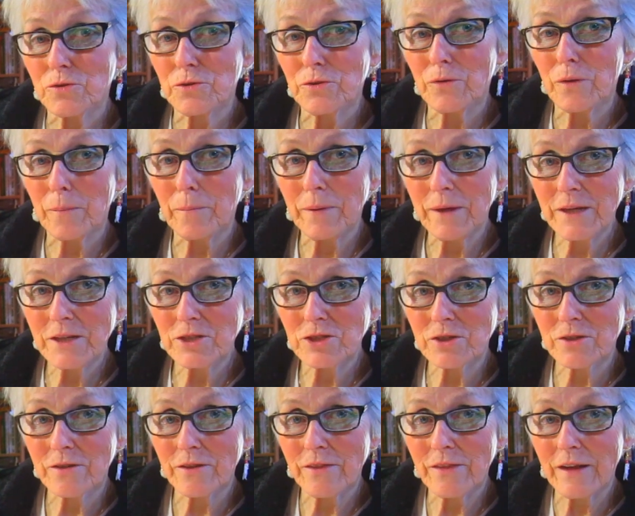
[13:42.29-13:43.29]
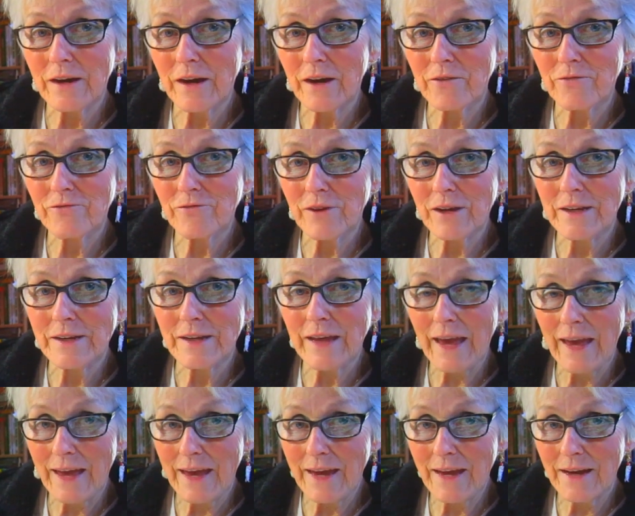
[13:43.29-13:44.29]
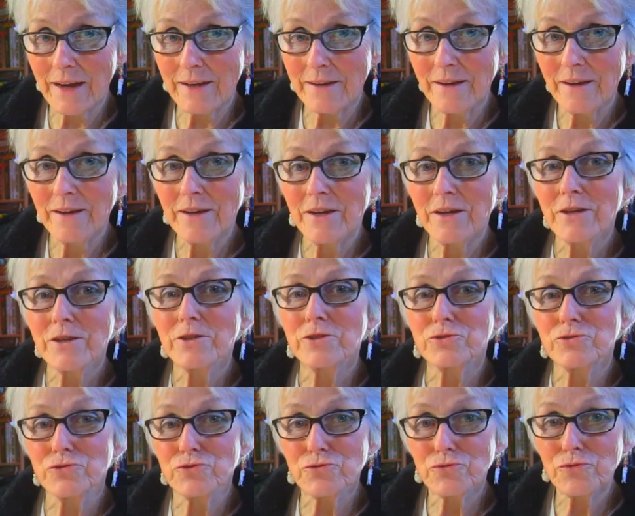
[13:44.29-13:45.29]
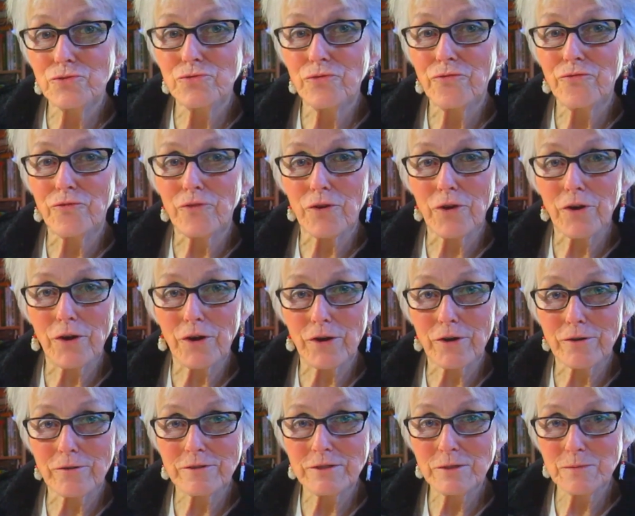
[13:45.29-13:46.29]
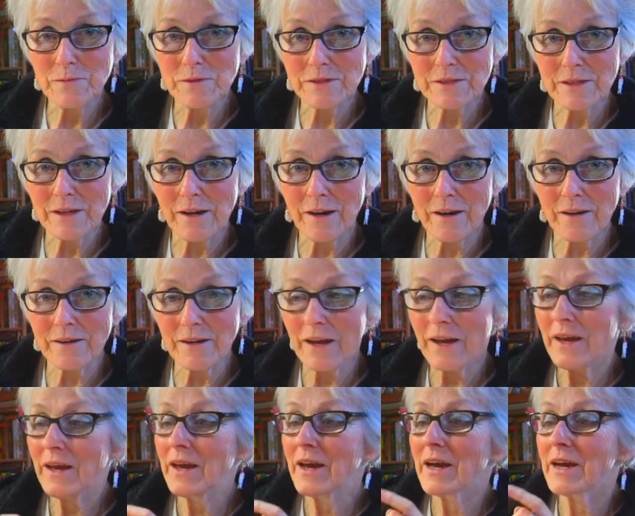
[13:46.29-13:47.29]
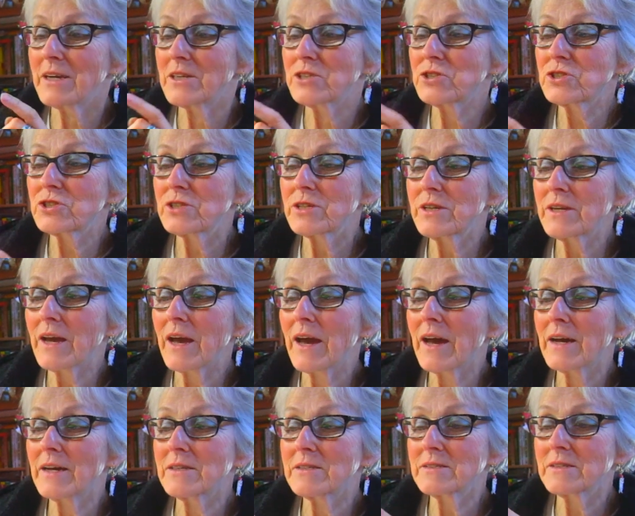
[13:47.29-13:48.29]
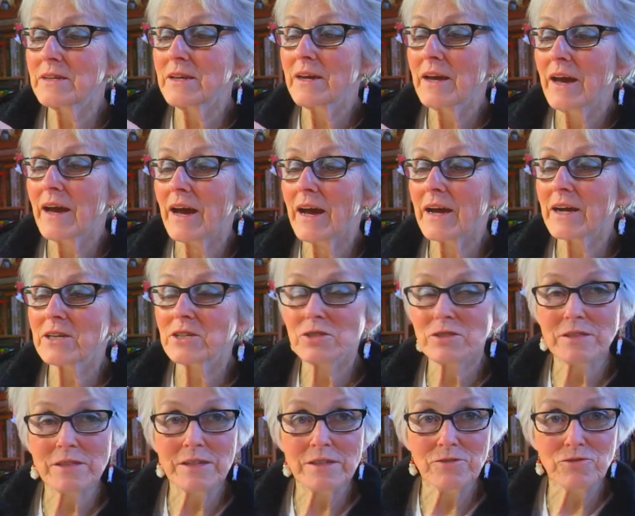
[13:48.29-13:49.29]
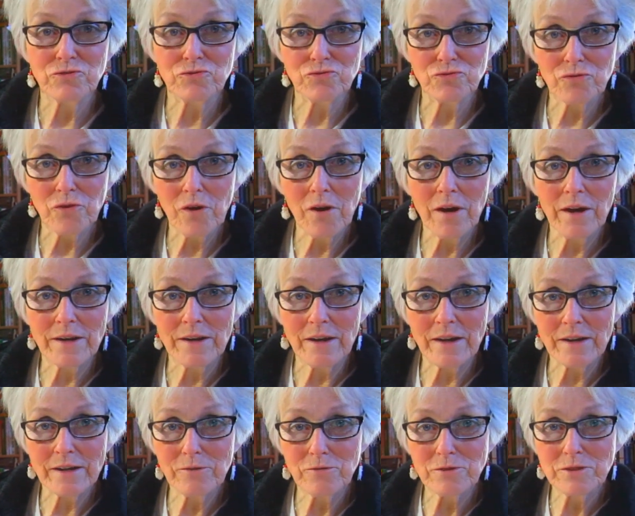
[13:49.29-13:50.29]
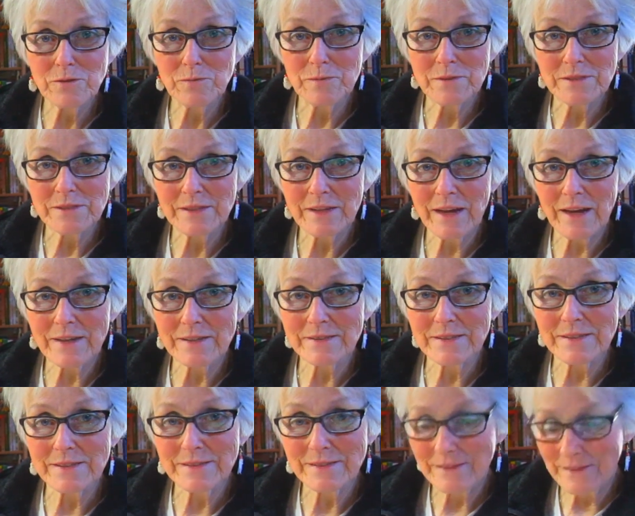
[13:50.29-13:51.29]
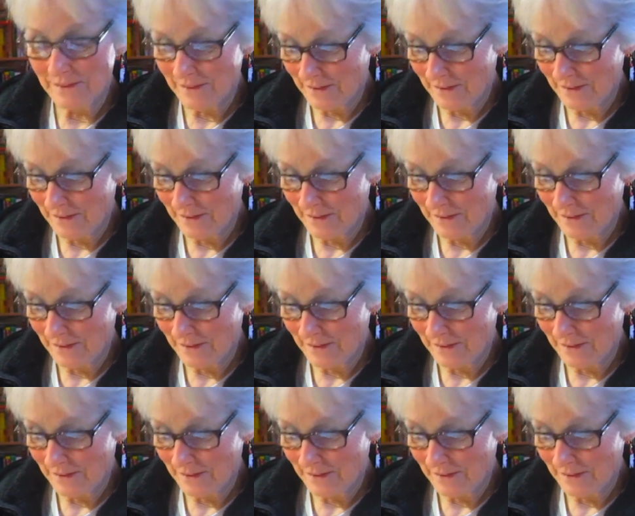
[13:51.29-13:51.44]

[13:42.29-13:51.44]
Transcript: you a picture that our friend Anne drew for her Christmas card. And she has actually drawn a Christmas cactus.